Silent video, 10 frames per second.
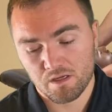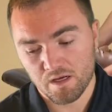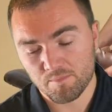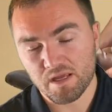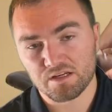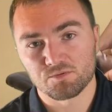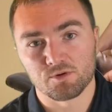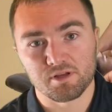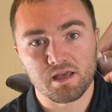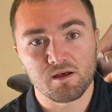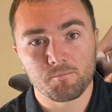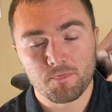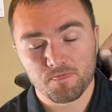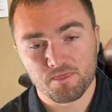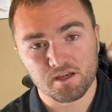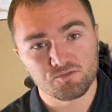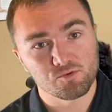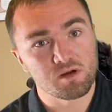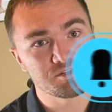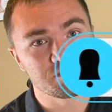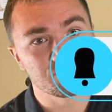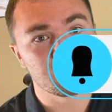I'm Max Wardell. Thanks for watching this